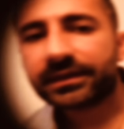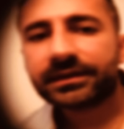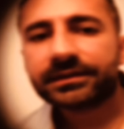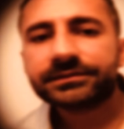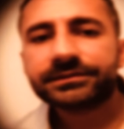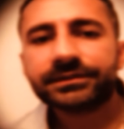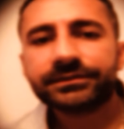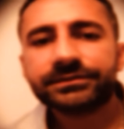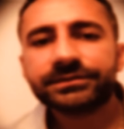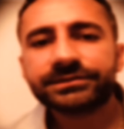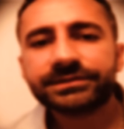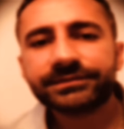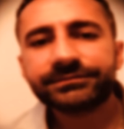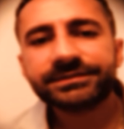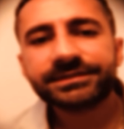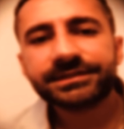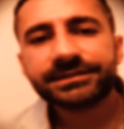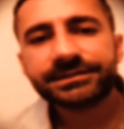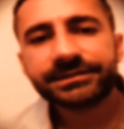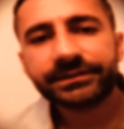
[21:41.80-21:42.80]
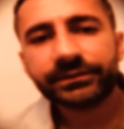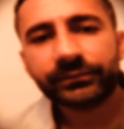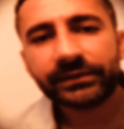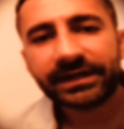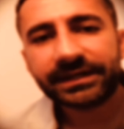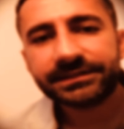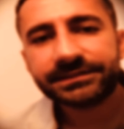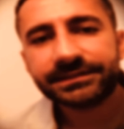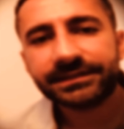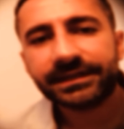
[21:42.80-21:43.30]
So just have a seat in the
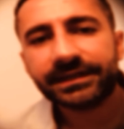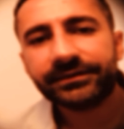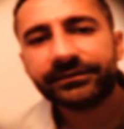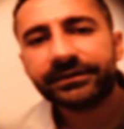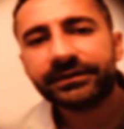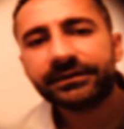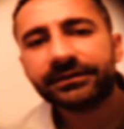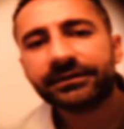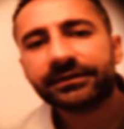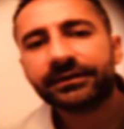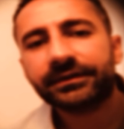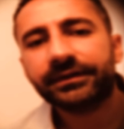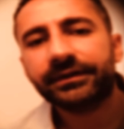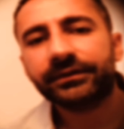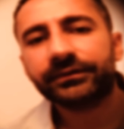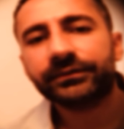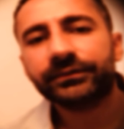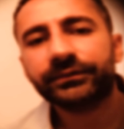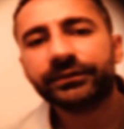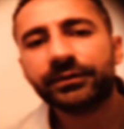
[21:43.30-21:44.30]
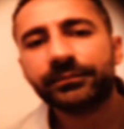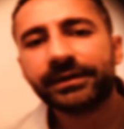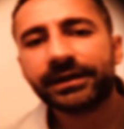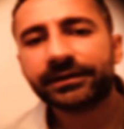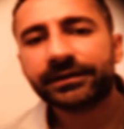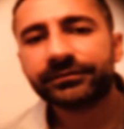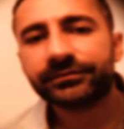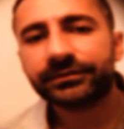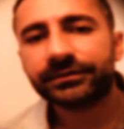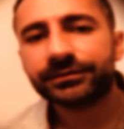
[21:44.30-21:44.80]
waiting area and I'll call you
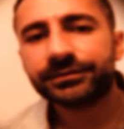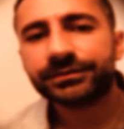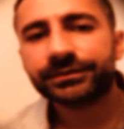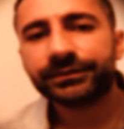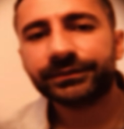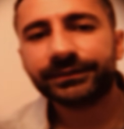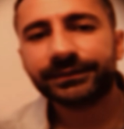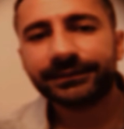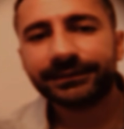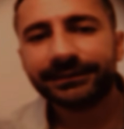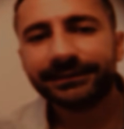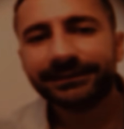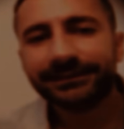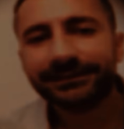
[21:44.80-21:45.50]
back through shortly.